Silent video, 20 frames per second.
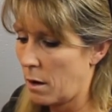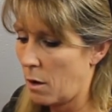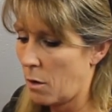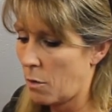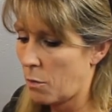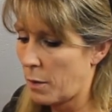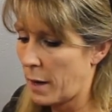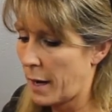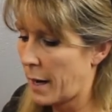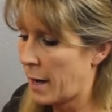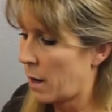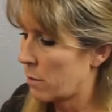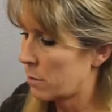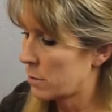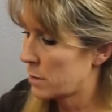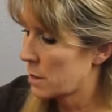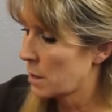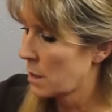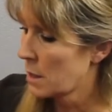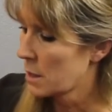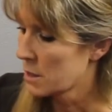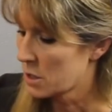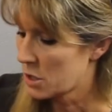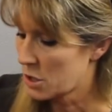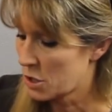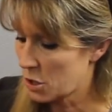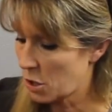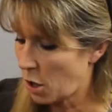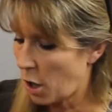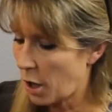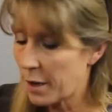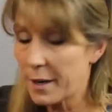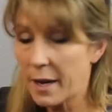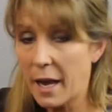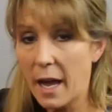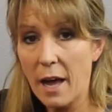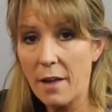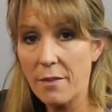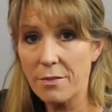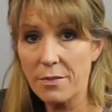around. Start
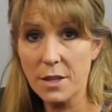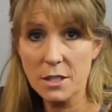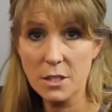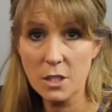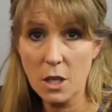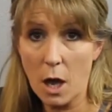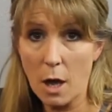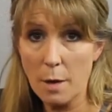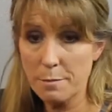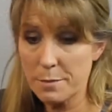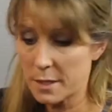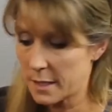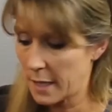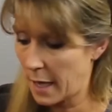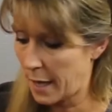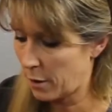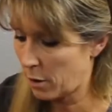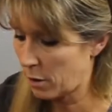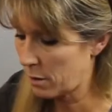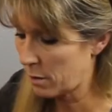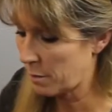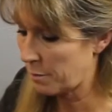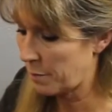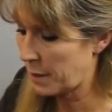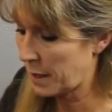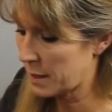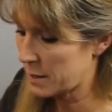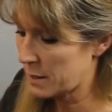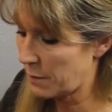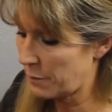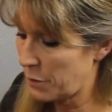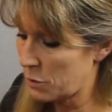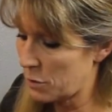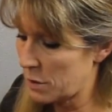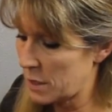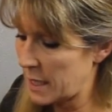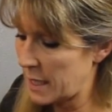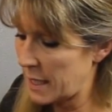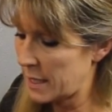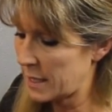at the top center, because if you
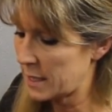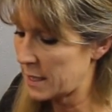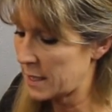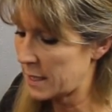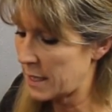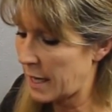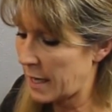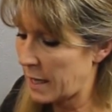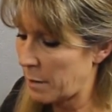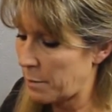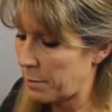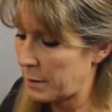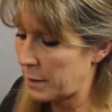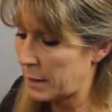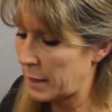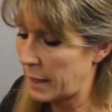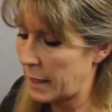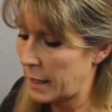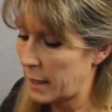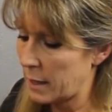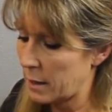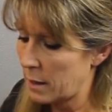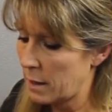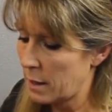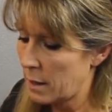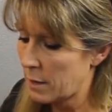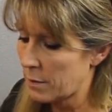need to take a pleat,